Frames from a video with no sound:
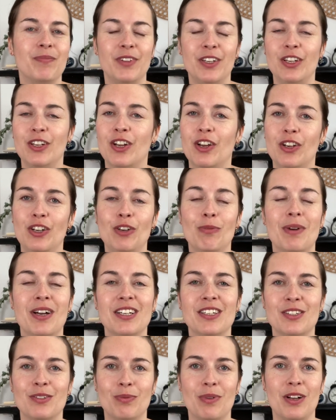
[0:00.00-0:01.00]
You
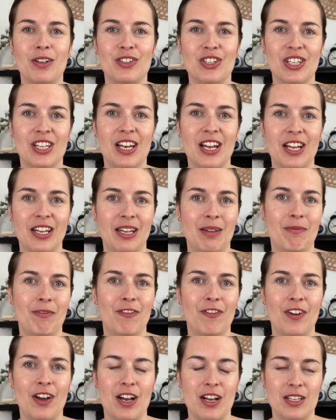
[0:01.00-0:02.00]
might as well just learn them
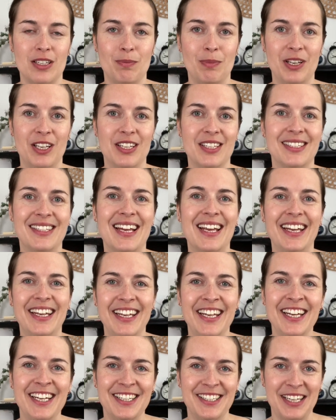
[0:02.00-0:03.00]
first because they're
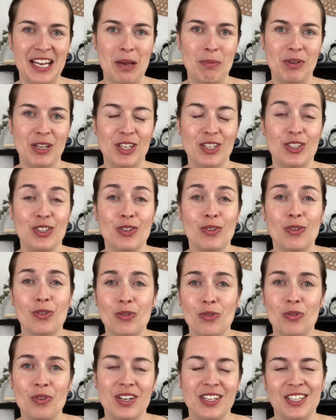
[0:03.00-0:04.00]
easier, because you
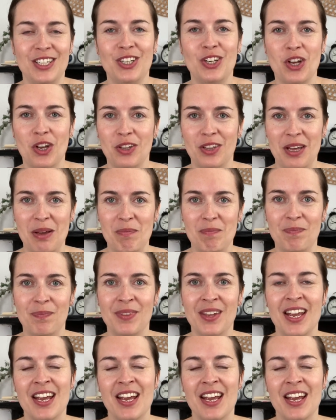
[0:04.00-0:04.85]
already know them.